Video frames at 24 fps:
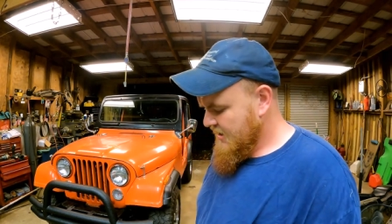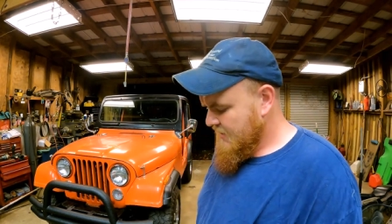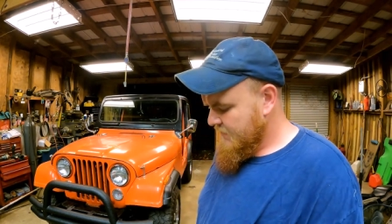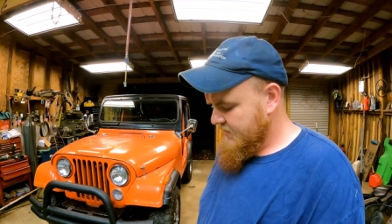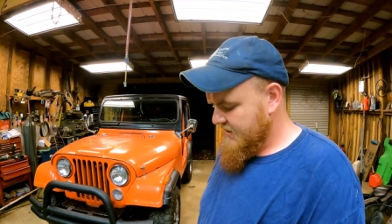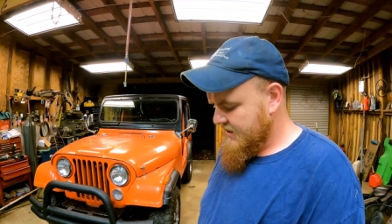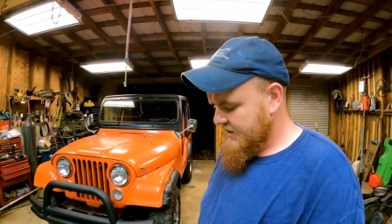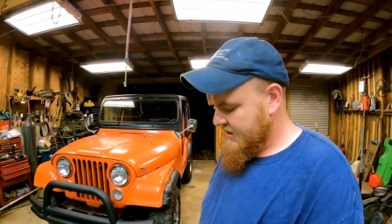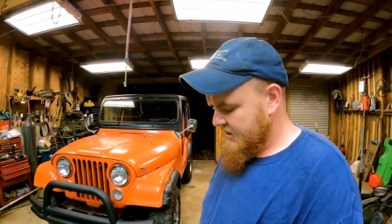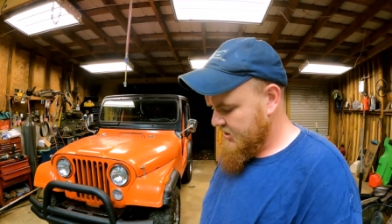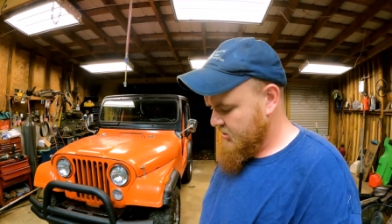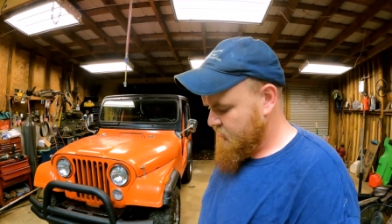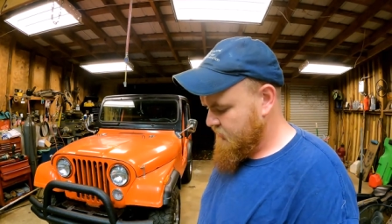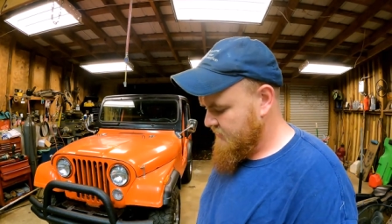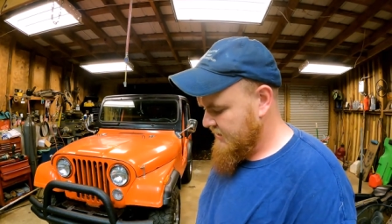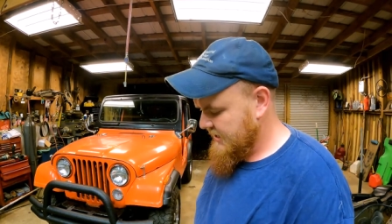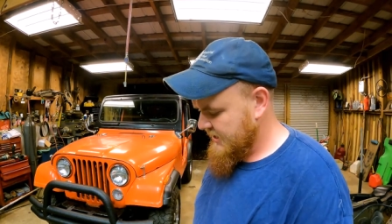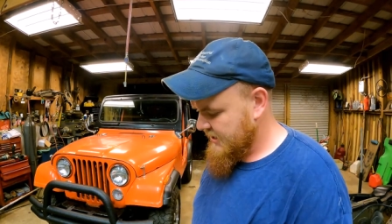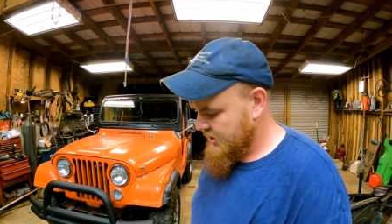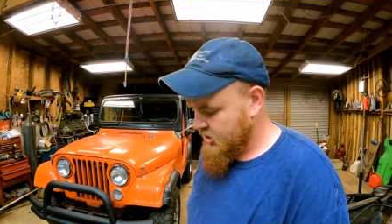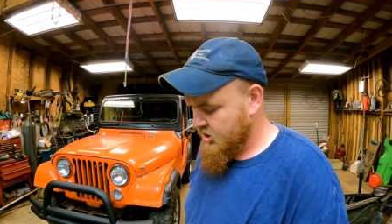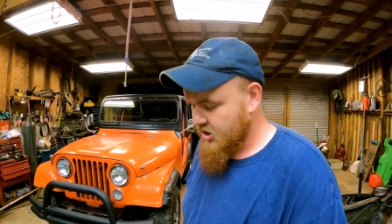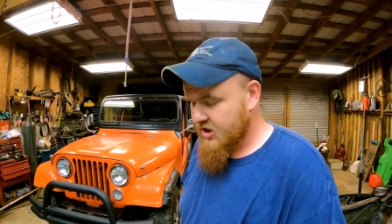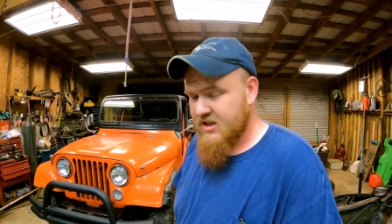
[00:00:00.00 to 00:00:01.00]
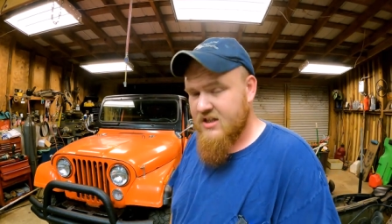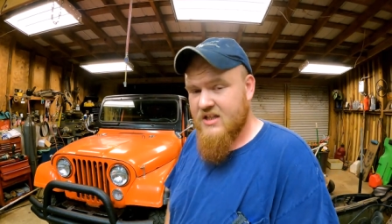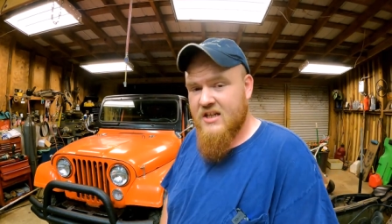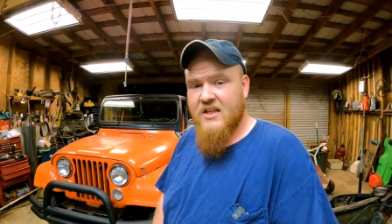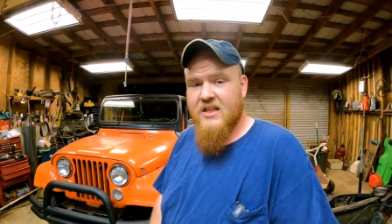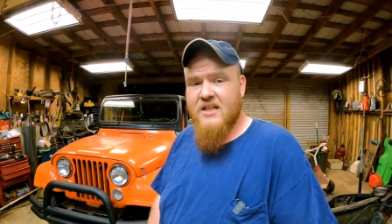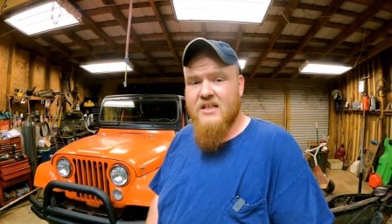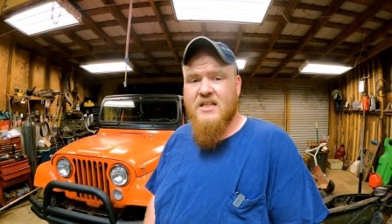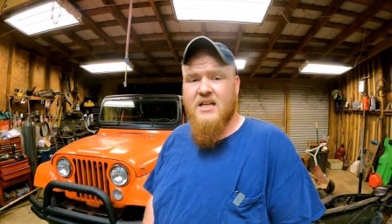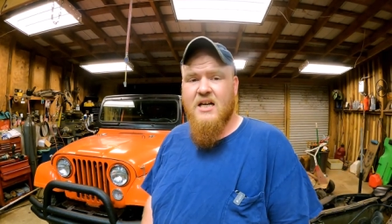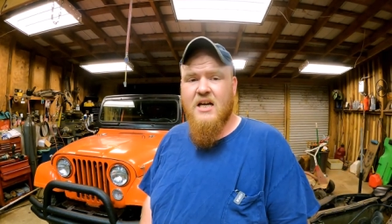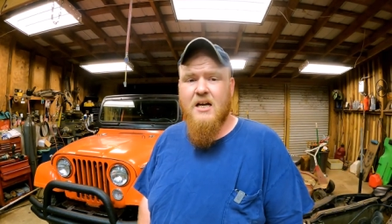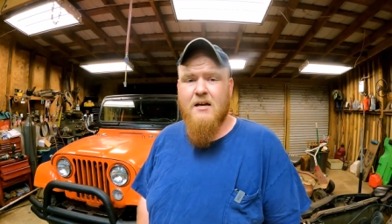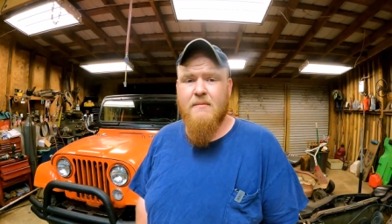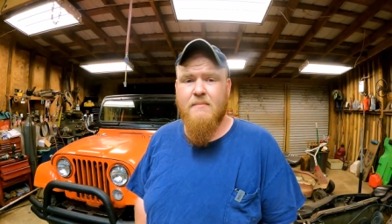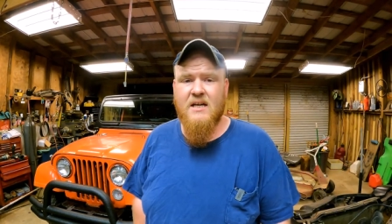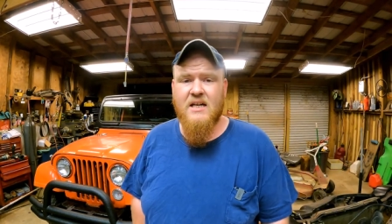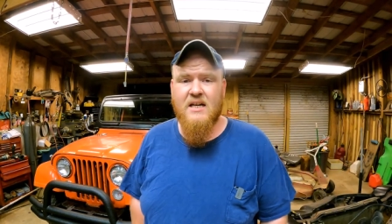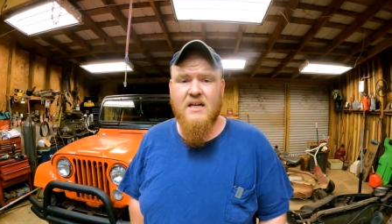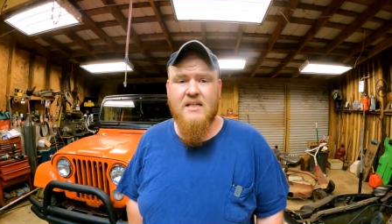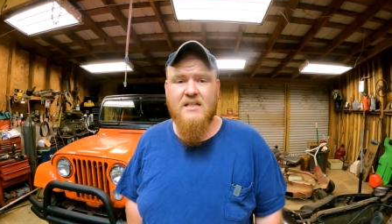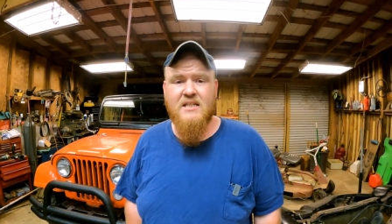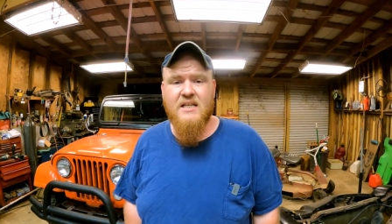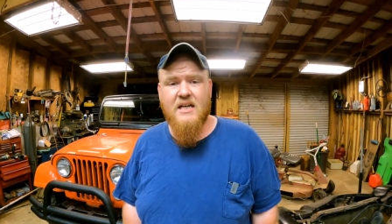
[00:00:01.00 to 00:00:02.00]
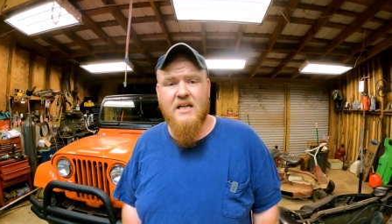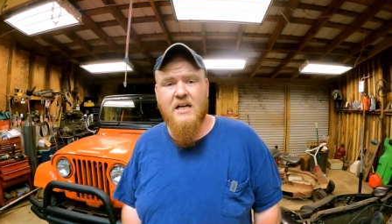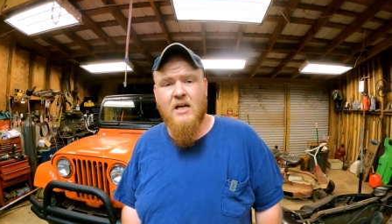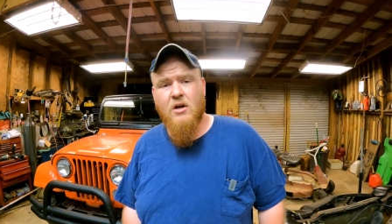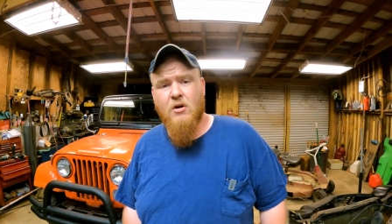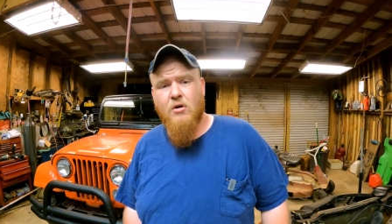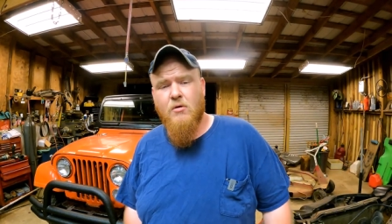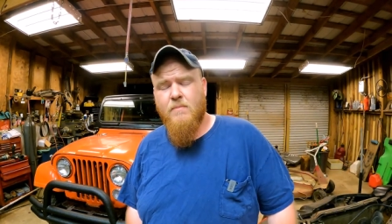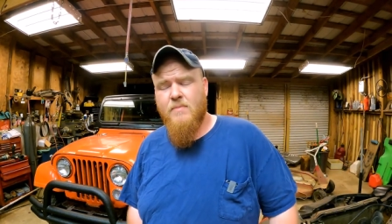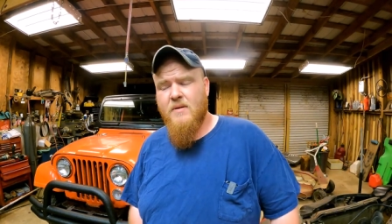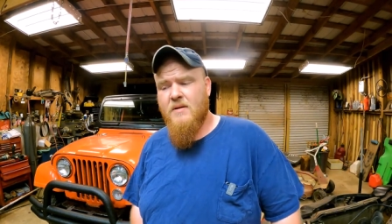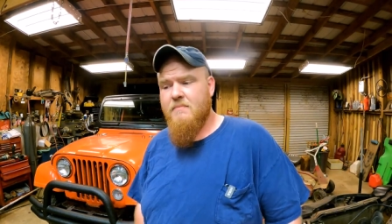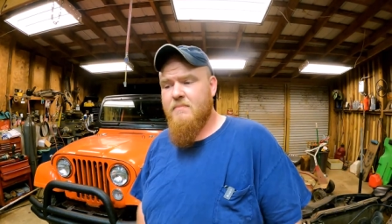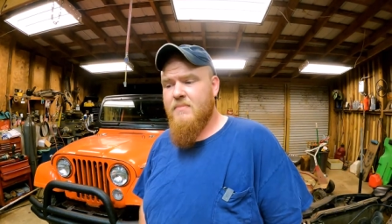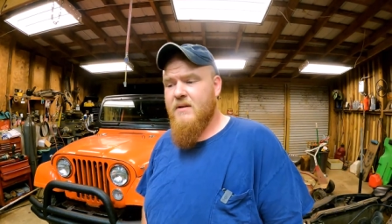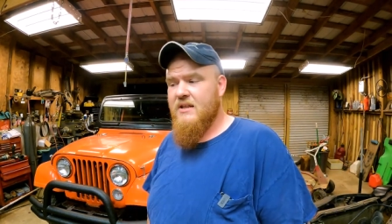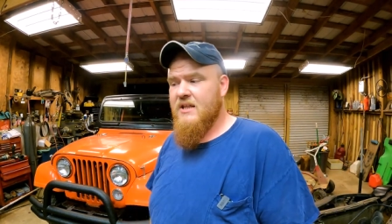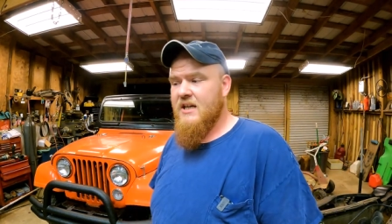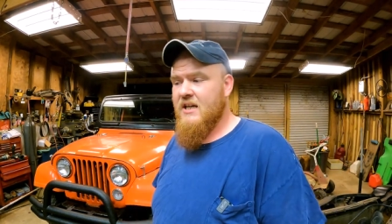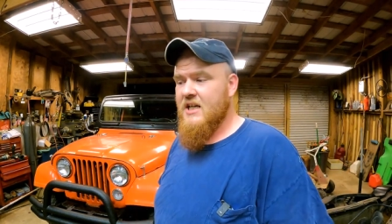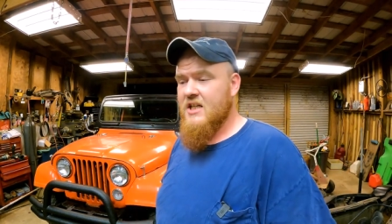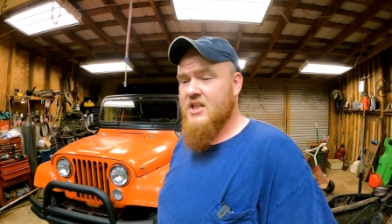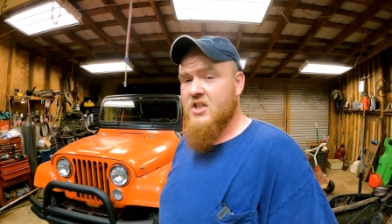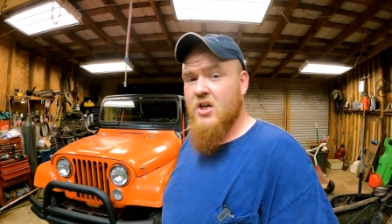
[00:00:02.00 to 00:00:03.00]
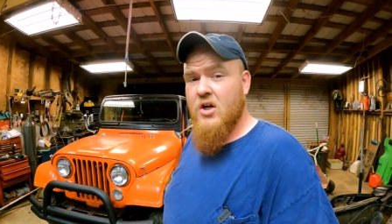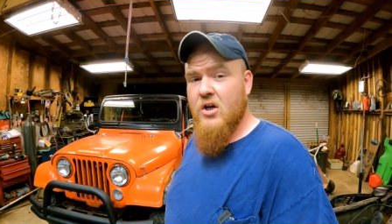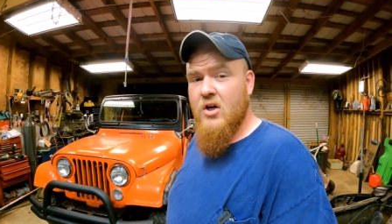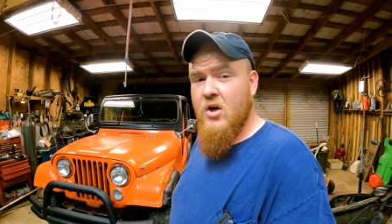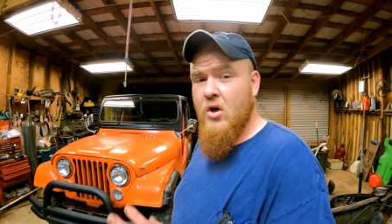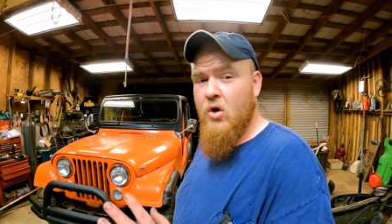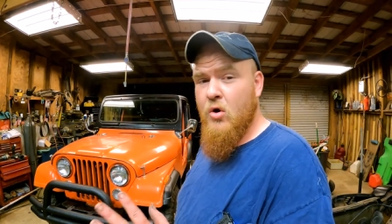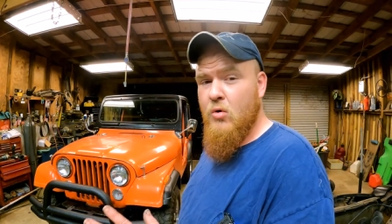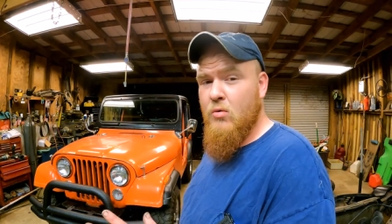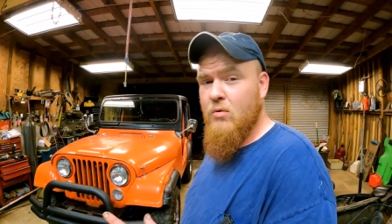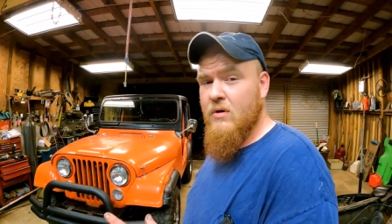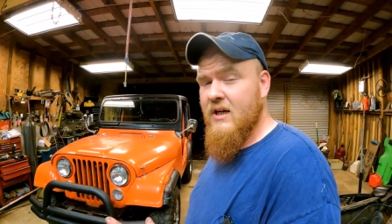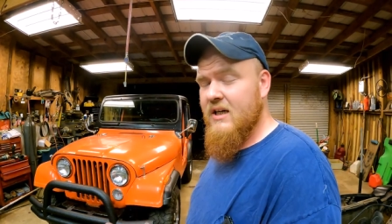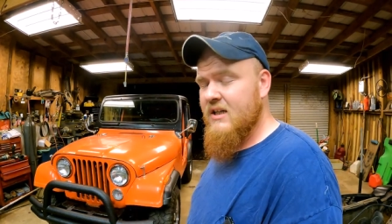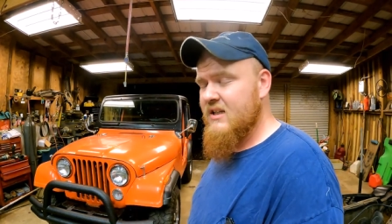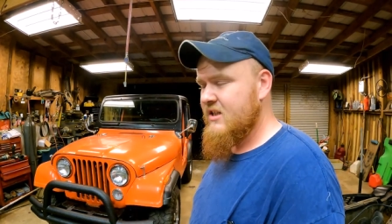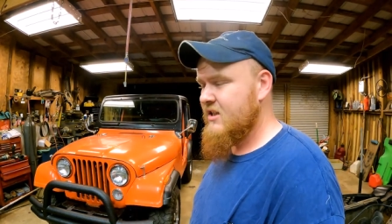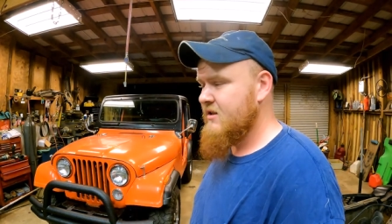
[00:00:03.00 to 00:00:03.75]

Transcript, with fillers: because when I adjusted the timing, it did help it, but then it's not holding.